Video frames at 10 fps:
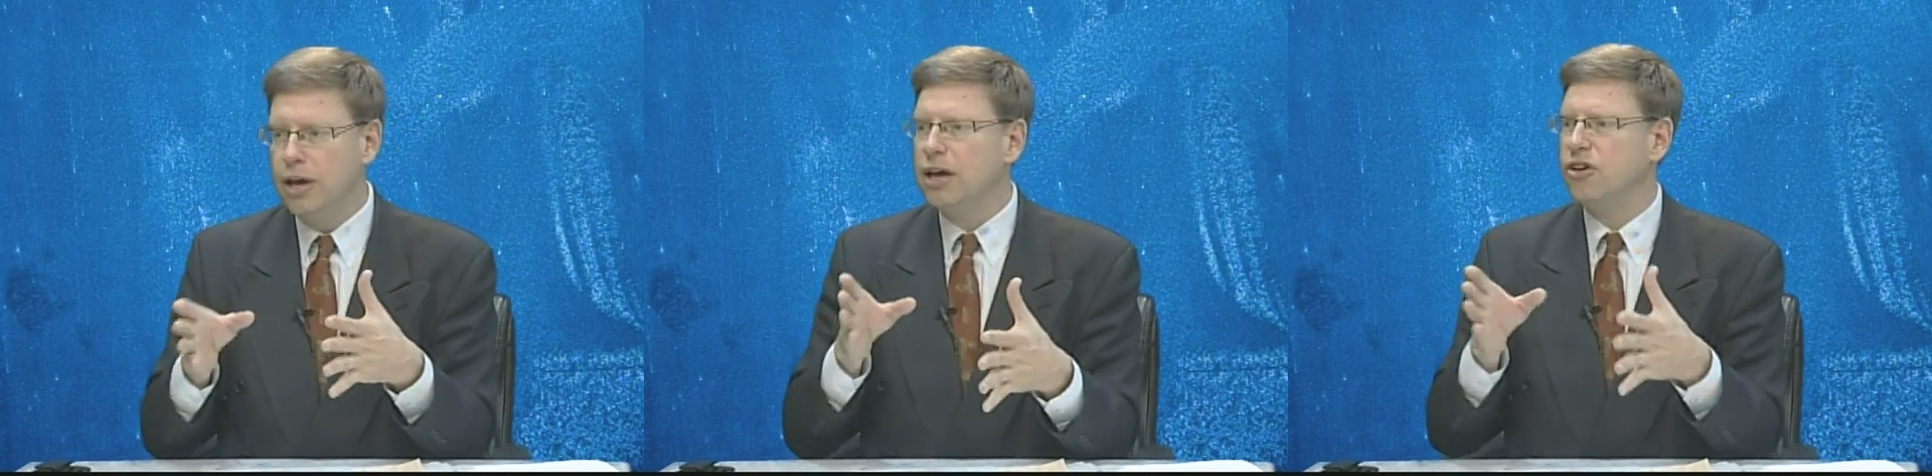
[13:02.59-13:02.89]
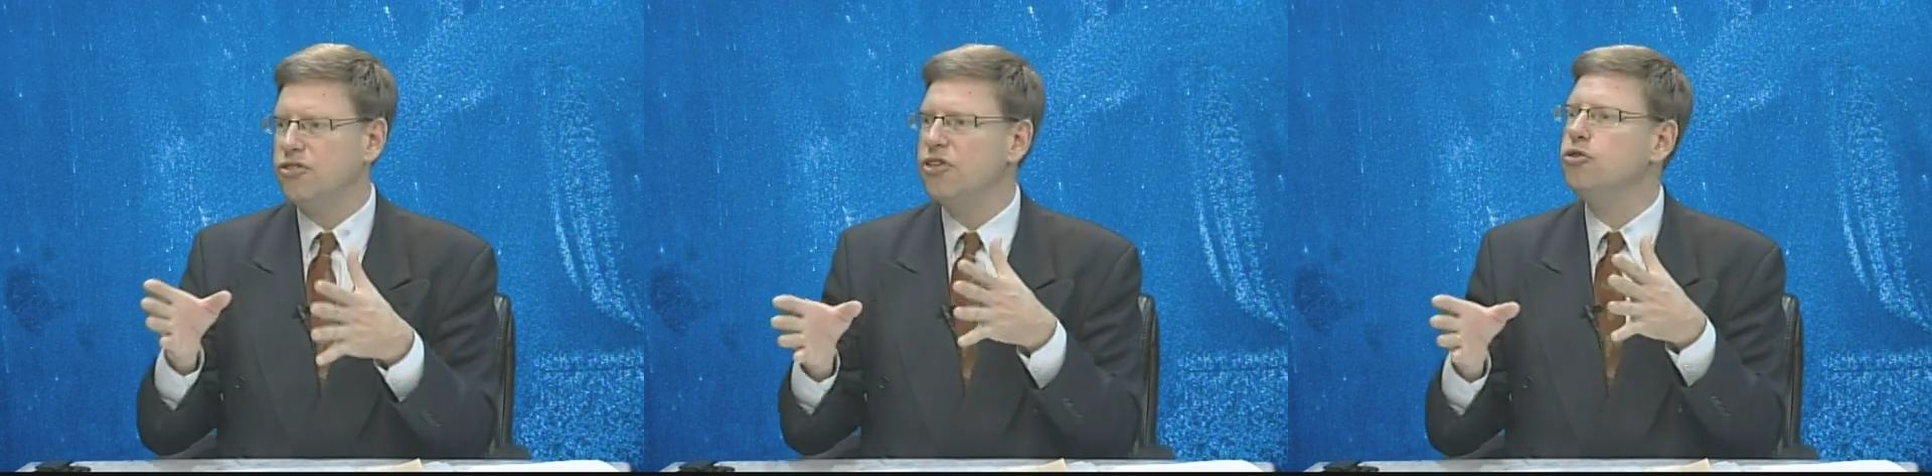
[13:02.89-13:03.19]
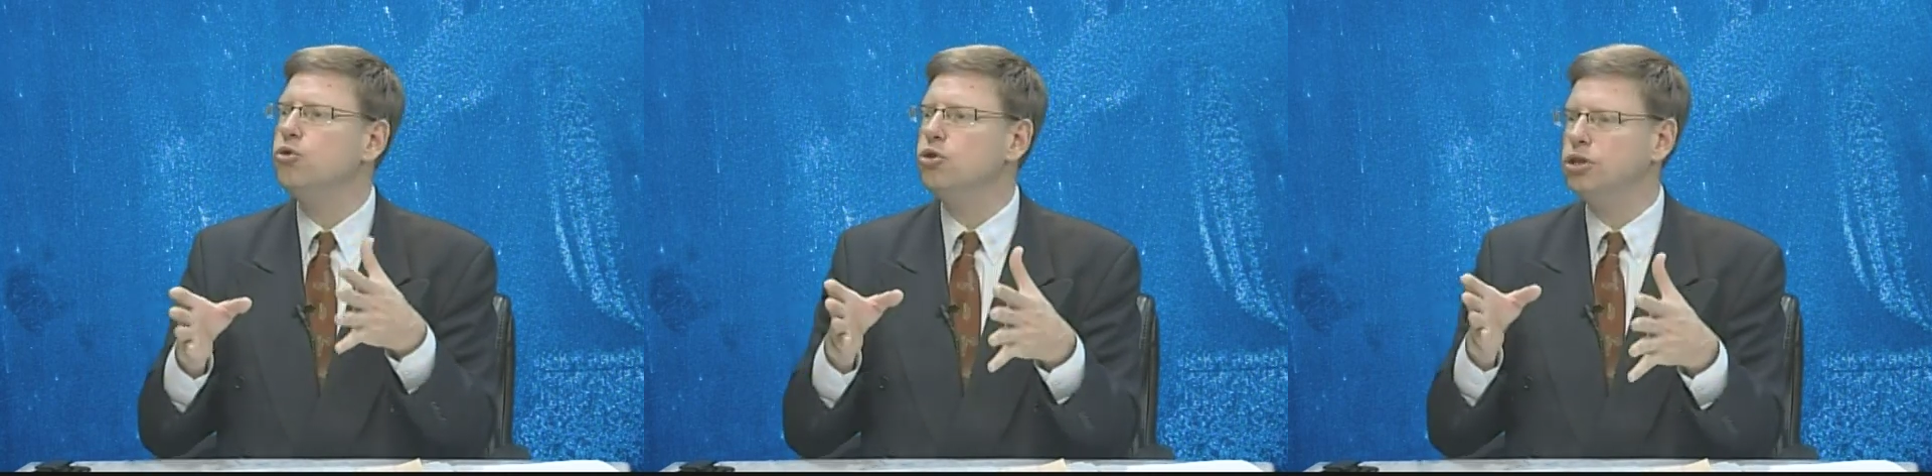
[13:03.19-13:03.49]
because of the
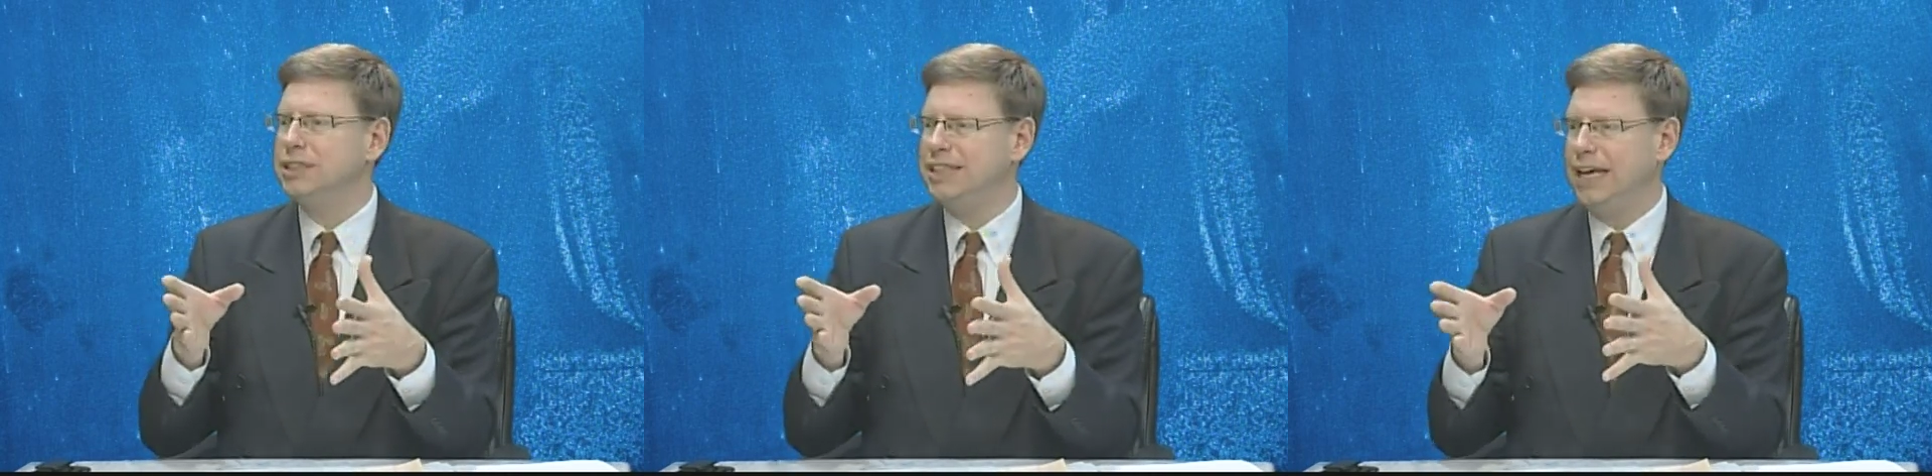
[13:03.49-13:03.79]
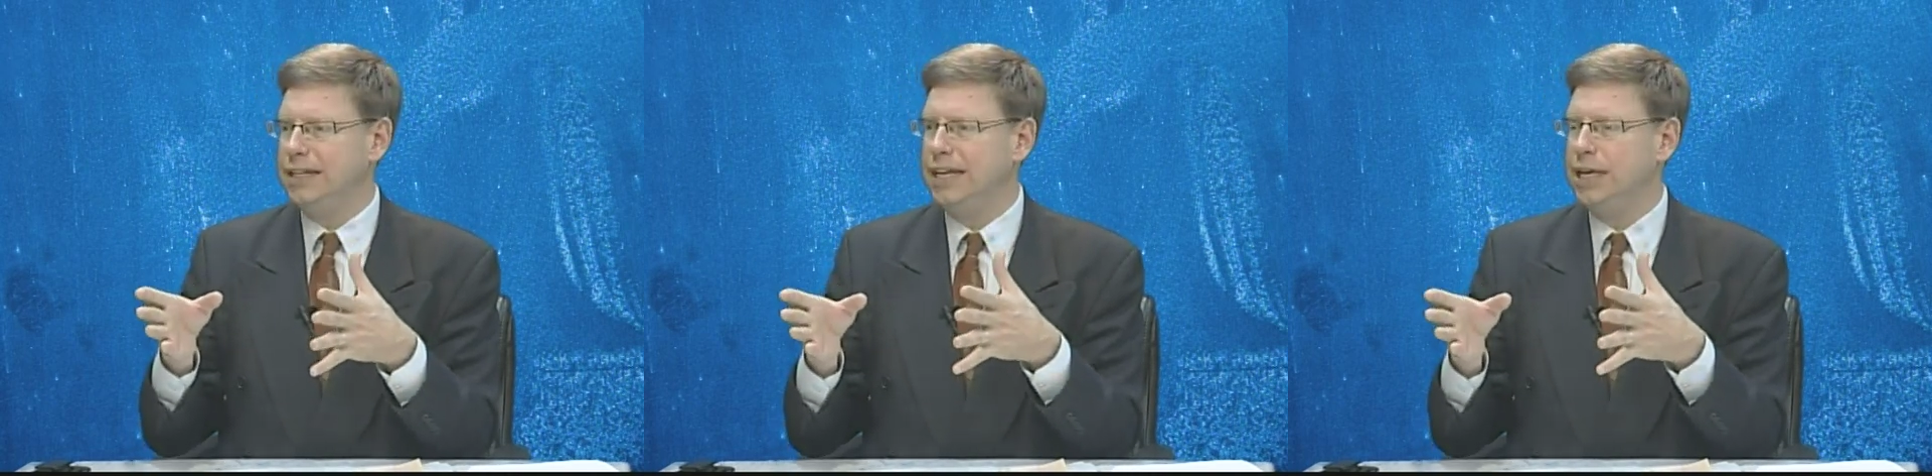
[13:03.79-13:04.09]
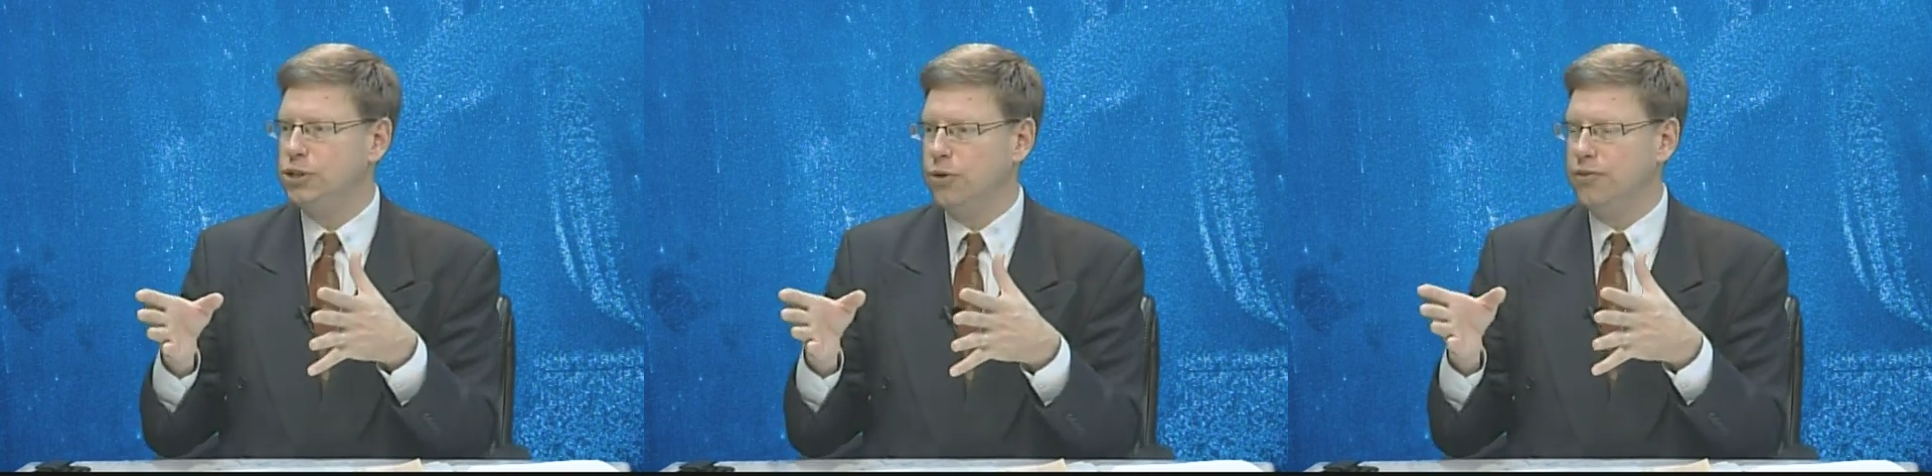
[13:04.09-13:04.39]
dual intent nature of the